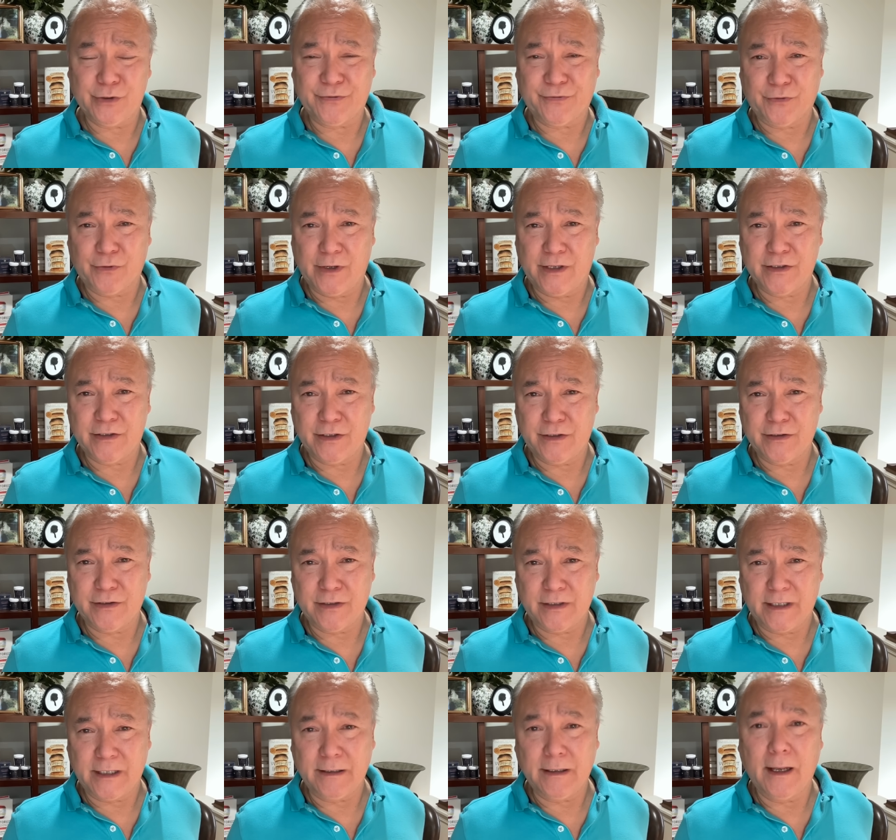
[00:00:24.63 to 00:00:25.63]
for instance,
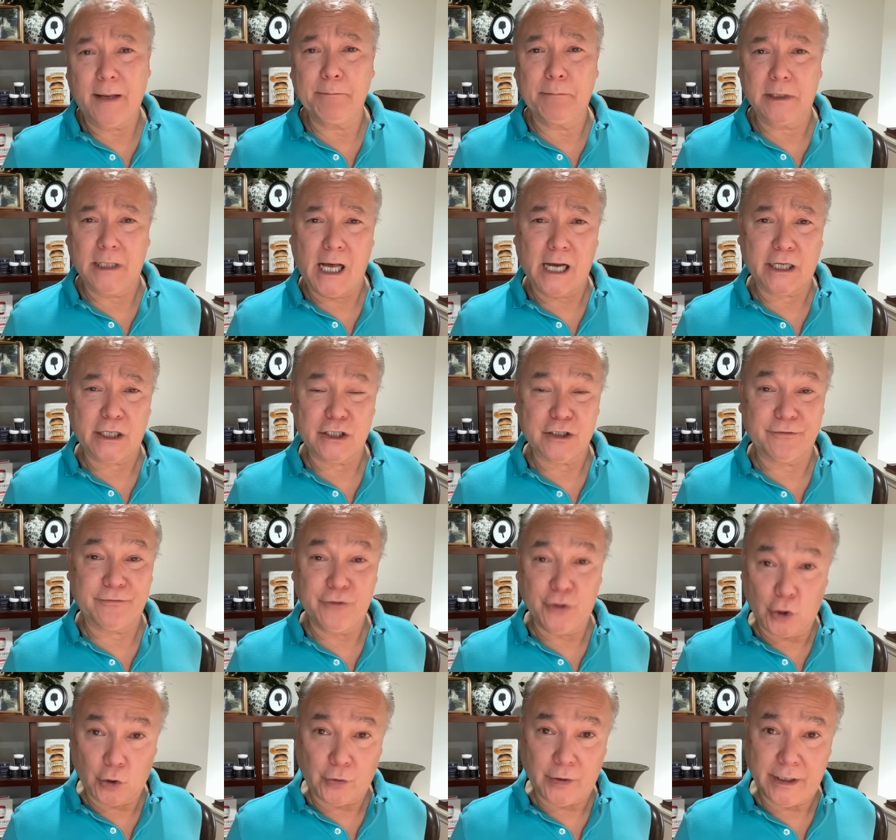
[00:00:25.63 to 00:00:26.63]
the blockage of
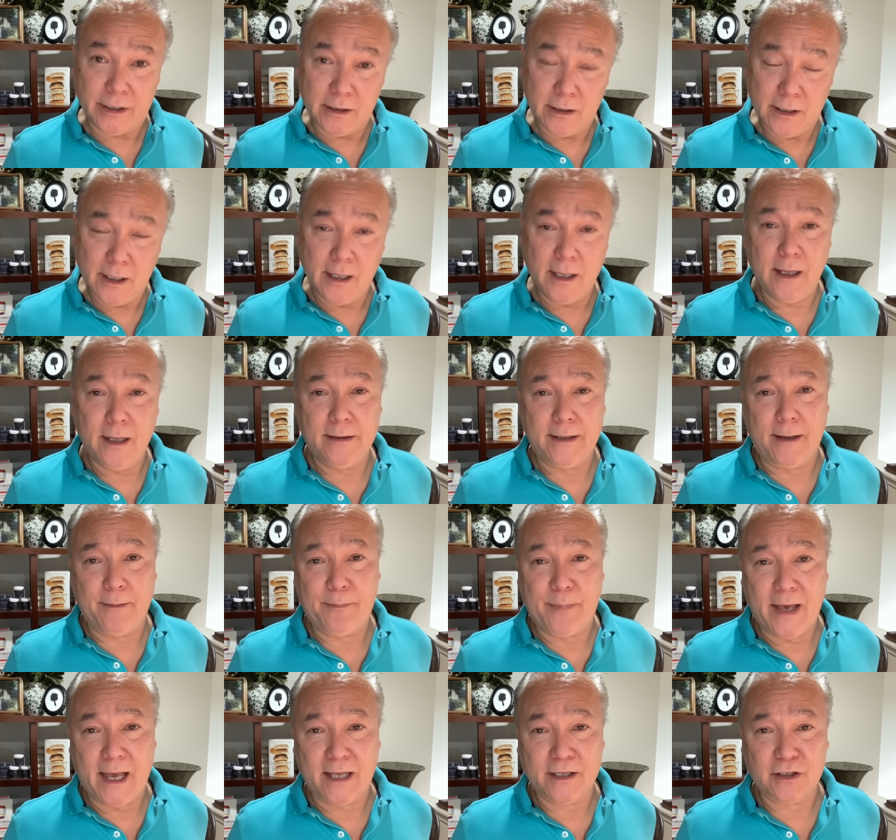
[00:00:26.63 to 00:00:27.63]
urine that
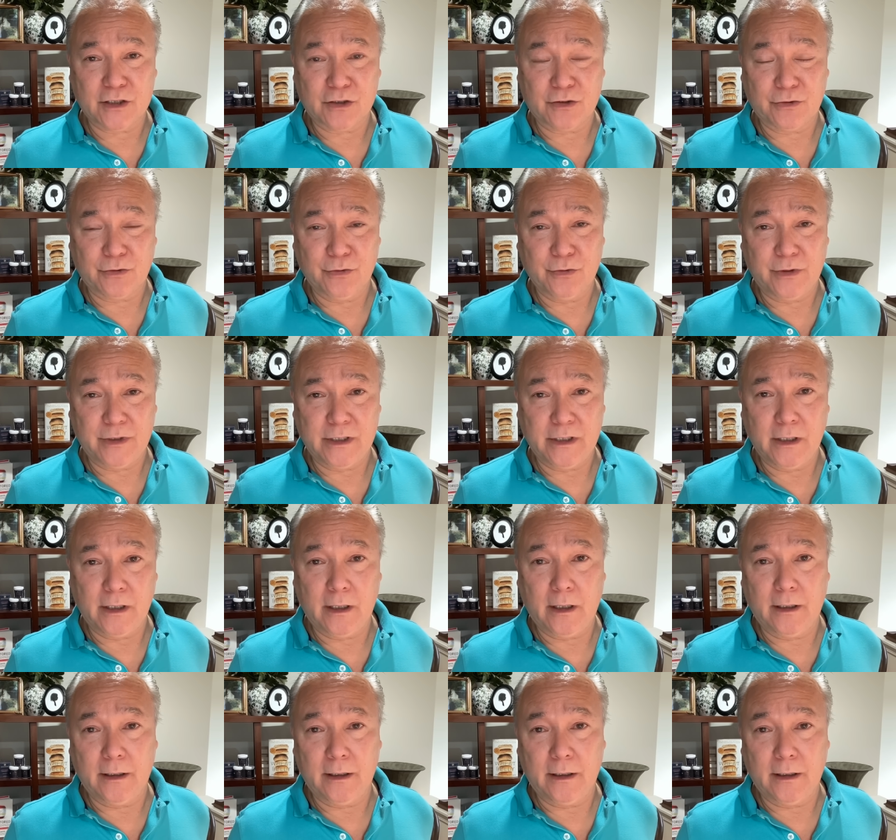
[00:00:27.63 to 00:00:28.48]
passes through the